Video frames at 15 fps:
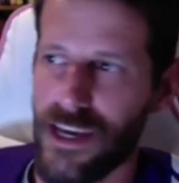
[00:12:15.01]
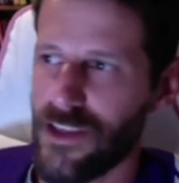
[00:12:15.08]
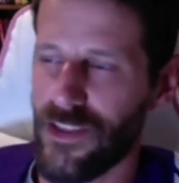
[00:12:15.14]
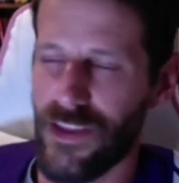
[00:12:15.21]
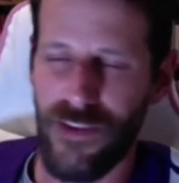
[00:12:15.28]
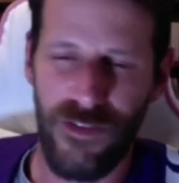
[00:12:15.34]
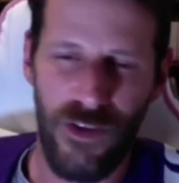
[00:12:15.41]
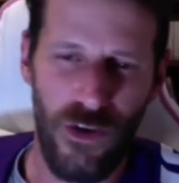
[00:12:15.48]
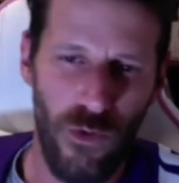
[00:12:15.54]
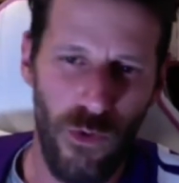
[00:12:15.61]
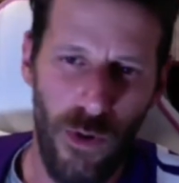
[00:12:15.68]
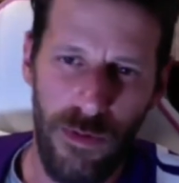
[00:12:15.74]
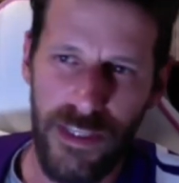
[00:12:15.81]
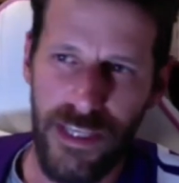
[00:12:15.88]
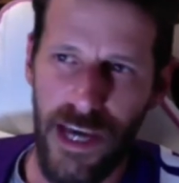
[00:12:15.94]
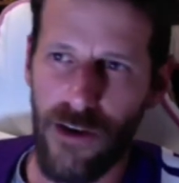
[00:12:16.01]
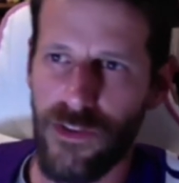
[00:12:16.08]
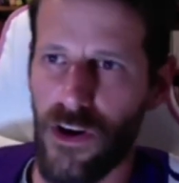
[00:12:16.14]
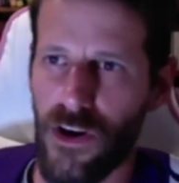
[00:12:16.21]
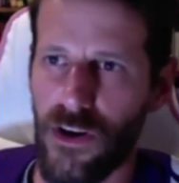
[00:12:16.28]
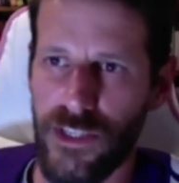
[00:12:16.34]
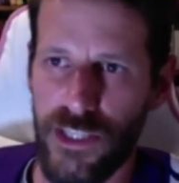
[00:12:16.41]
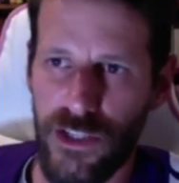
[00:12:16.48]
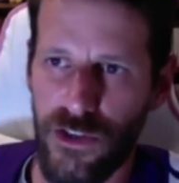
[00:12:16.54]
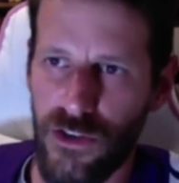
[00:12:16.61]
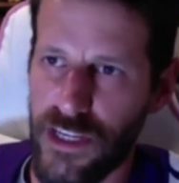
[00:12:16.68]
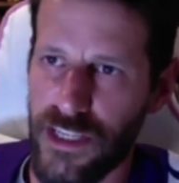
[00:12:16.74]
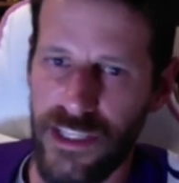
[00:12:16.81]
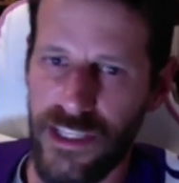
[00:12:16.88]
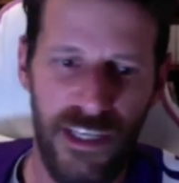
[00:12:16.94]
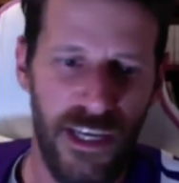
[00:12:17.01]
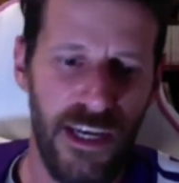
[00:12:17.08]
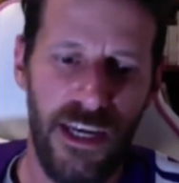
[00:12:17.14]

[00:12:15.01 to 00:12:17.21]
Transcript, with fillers: that if your woman's out there on the streets,